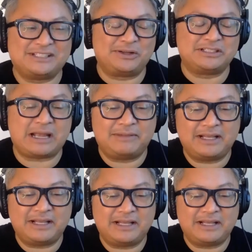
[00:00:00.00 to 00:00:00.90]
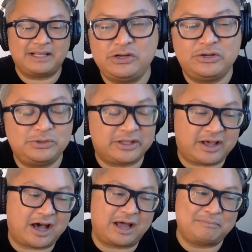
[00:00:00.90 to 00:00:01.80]
Real Time. Listen, if you're new to the
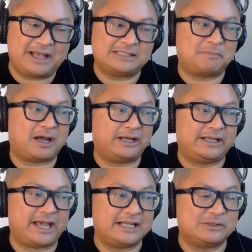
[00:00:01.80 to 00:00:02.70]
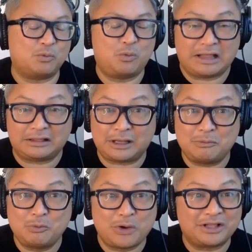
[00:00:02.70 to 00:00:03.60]
Hot Mess podcast,
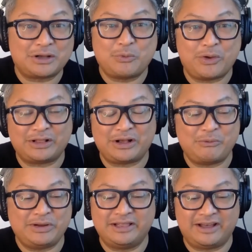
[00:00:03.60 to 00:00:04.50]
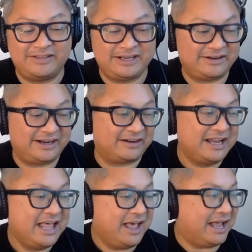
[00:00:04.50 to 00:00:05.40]
welcome, welcome, welcome. We love that you're here.
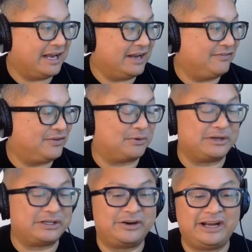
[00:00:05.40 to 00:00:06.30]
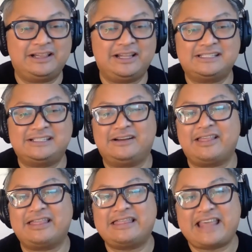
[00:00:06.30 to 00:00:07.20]
And if you're a returning listener,
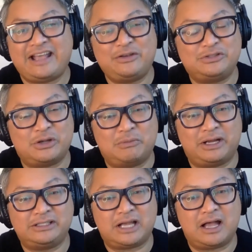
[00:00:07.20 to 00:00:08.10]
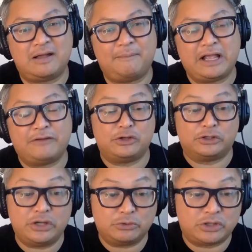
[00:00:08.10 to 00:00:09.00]
thank you so much. Um, if you're
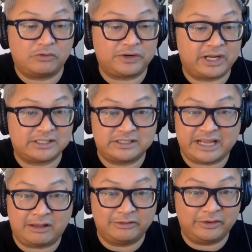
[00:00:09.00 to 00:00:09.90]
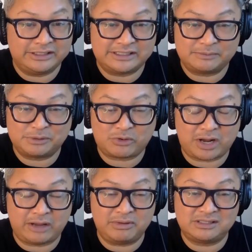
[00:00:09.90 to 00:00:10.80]
new, don't forget to download and
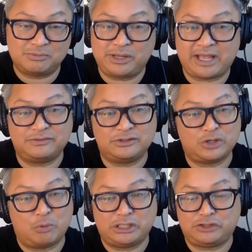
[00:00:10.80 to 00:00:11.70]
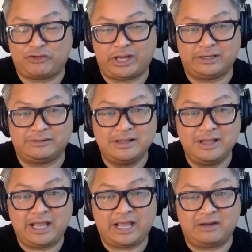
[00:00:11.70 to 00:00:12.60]
subscribe. yes. We have so much fun and
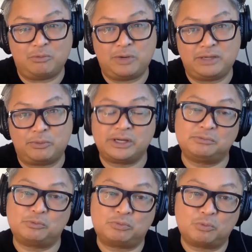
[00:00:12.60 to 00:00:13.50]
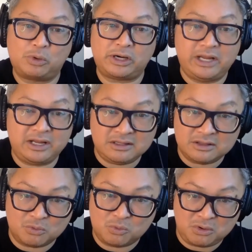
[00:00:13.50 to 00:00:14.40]
and we're we're we're healing
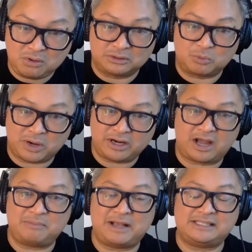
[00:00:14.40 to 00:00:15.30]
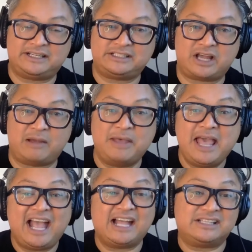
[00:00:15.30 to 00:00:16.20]
the world one hot mess at a time.
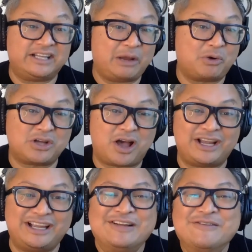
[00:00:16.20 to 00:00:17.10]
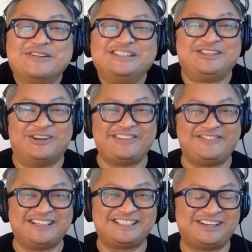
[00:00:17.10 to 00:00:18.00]
And yeah. today we're talking with Joely
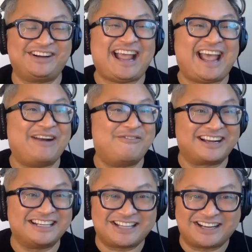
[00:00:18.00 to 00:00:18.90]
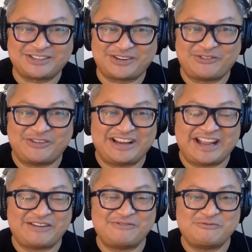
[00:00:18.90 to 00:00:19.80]
Fisher, and we're going to talk to her when we
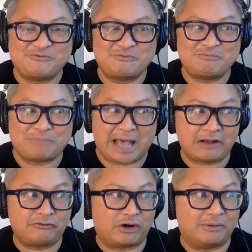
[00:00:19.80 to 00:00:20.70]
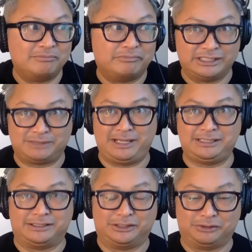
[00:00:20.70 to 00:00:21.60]
get back from this message.